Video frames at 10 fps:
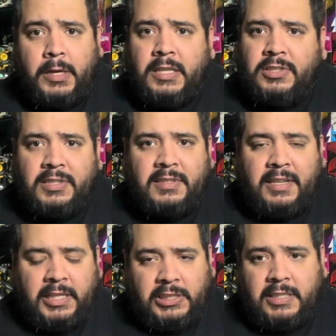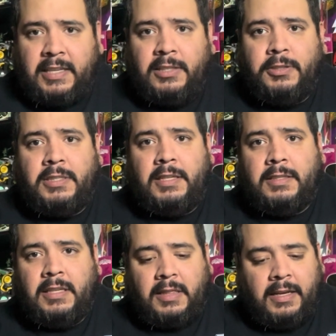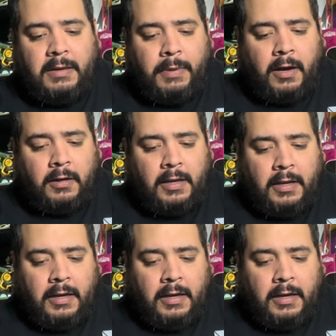it's just interesting to think about.